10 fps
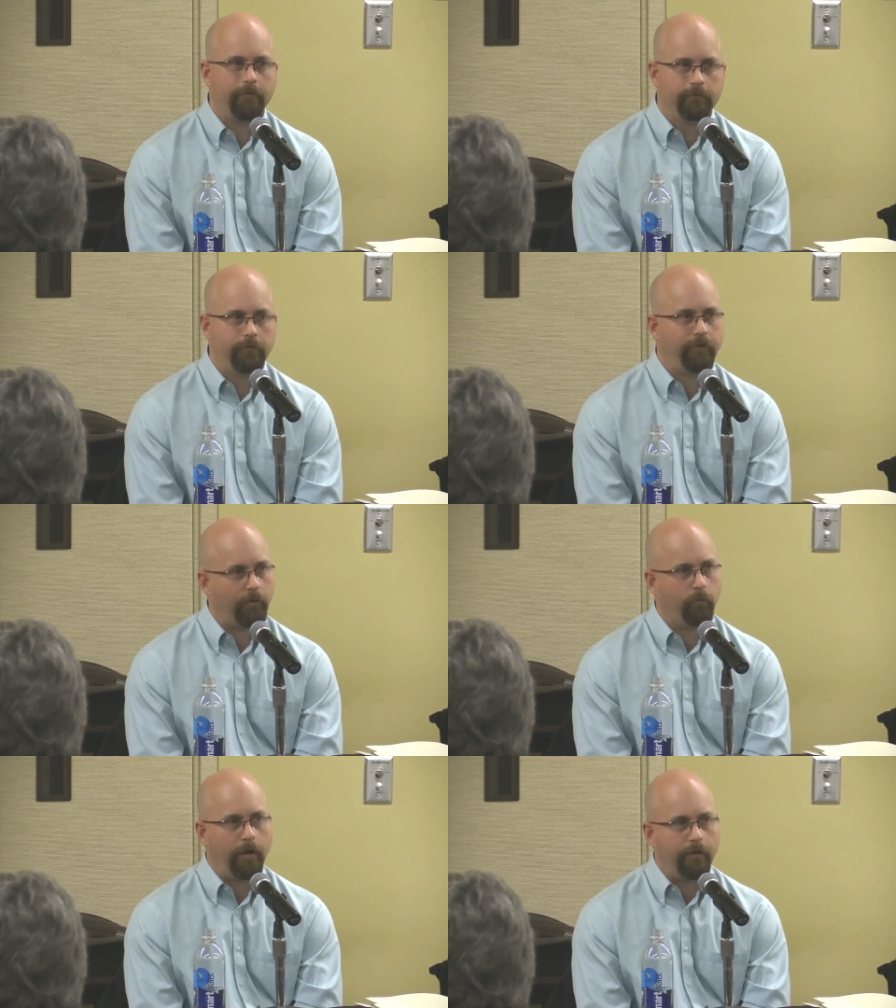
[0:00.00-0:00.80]

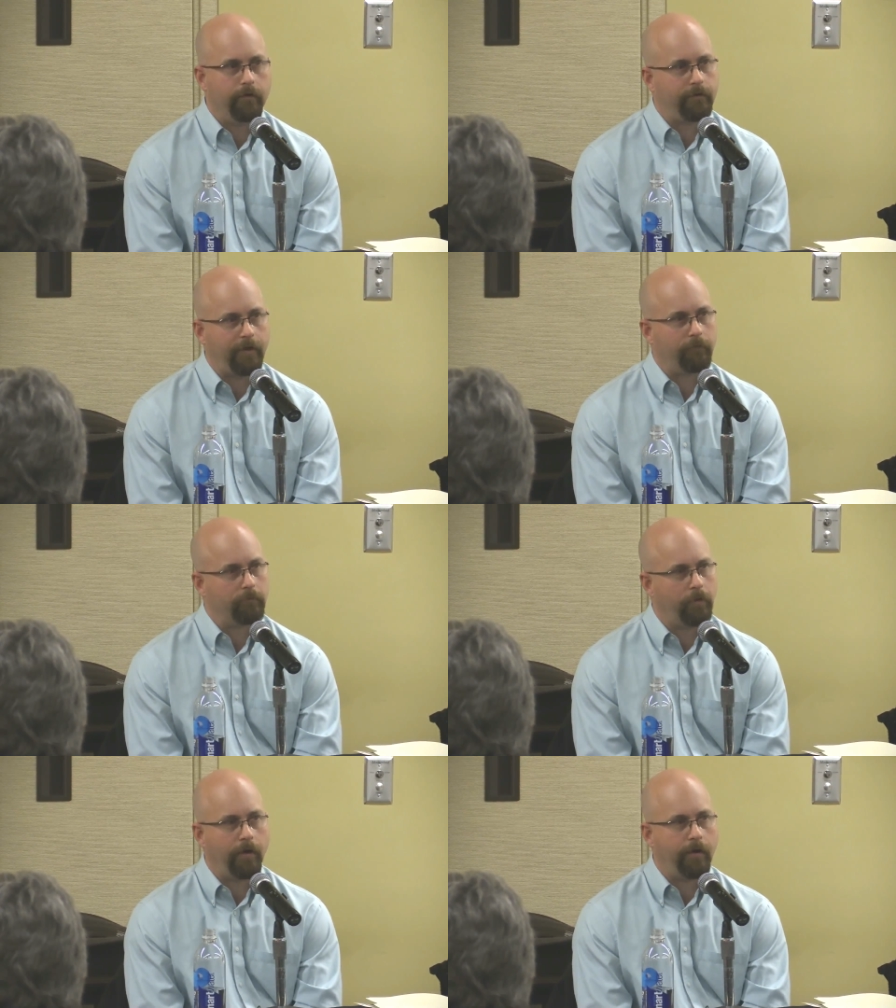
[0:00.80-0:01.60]
Lieutenant Whalen came
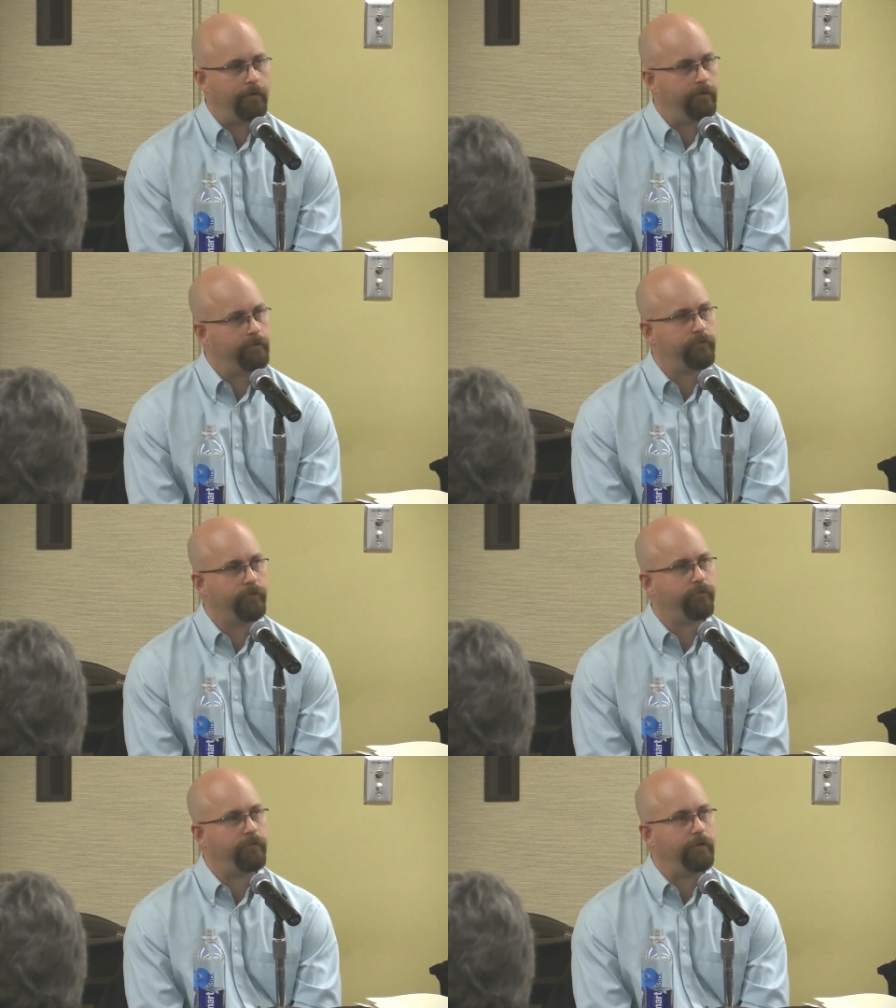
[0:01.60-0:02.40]
to mind, and
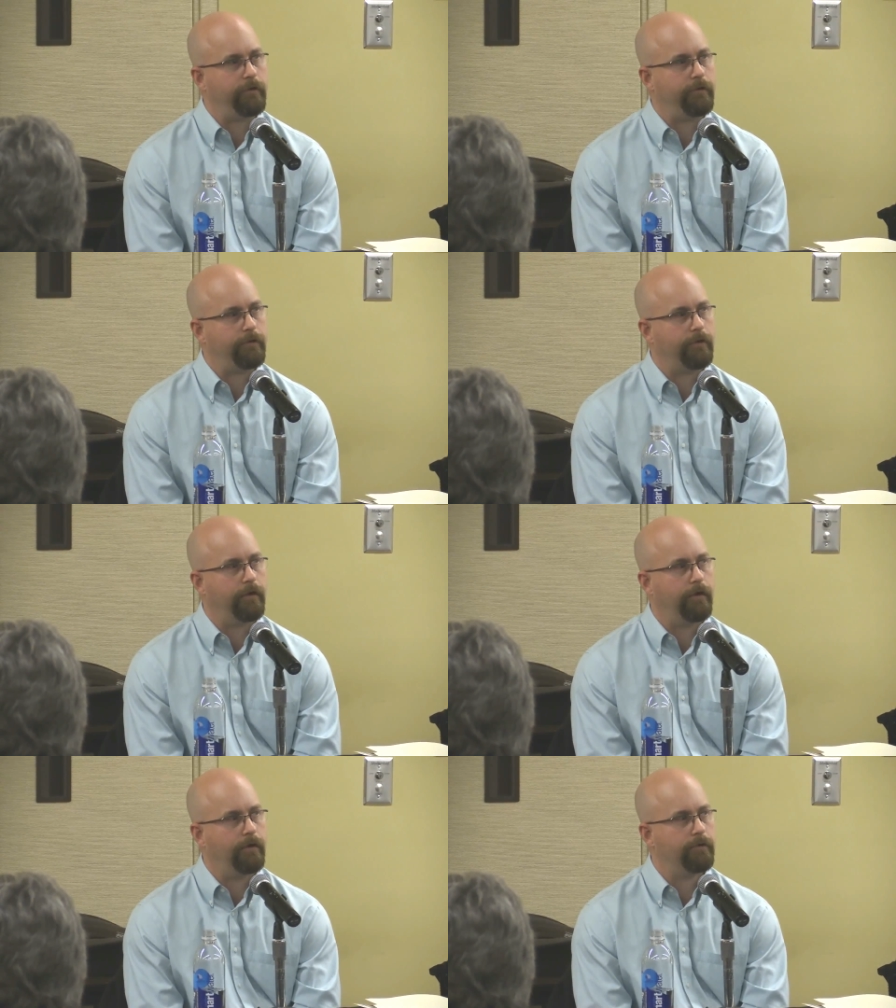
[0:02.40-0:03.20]
just the
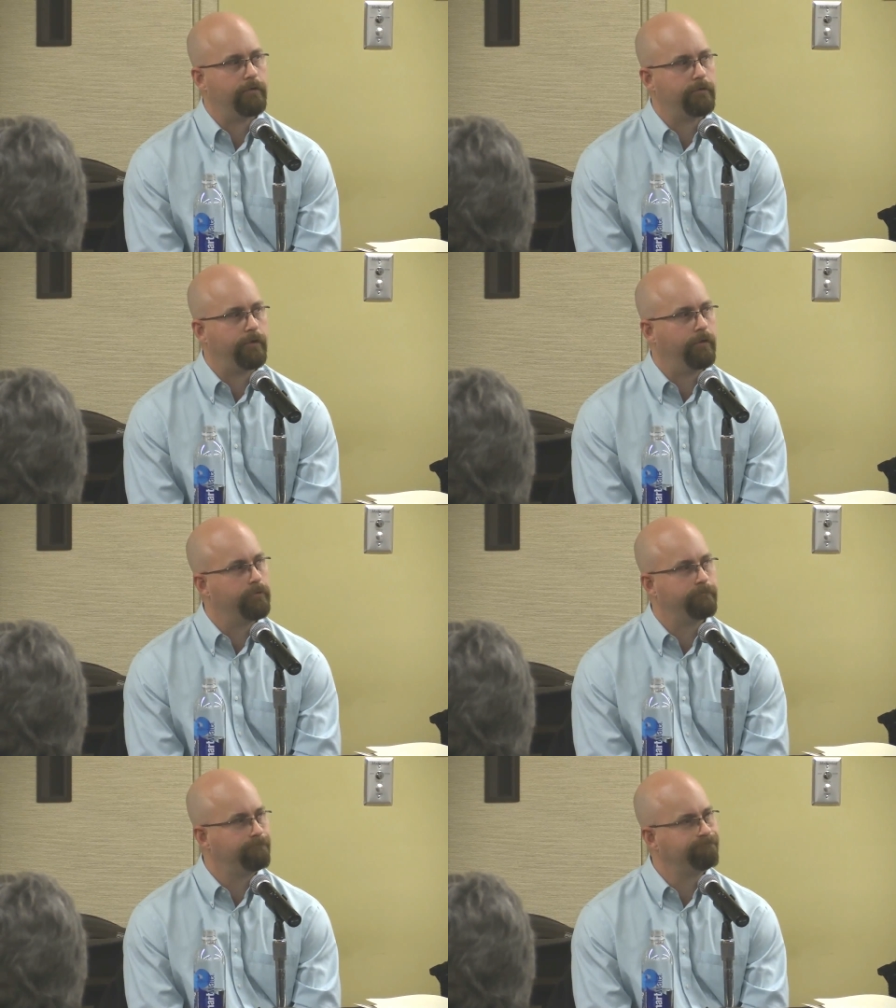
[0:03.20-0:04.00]
uh, you
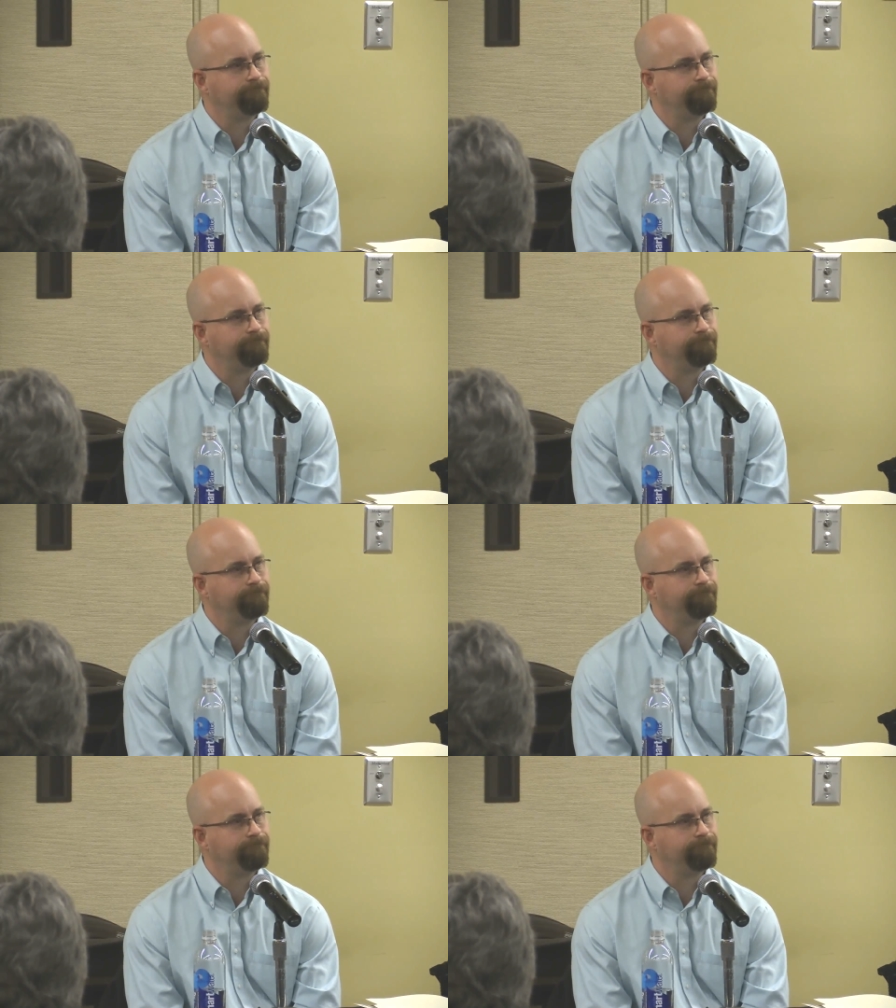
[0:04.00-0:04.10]
know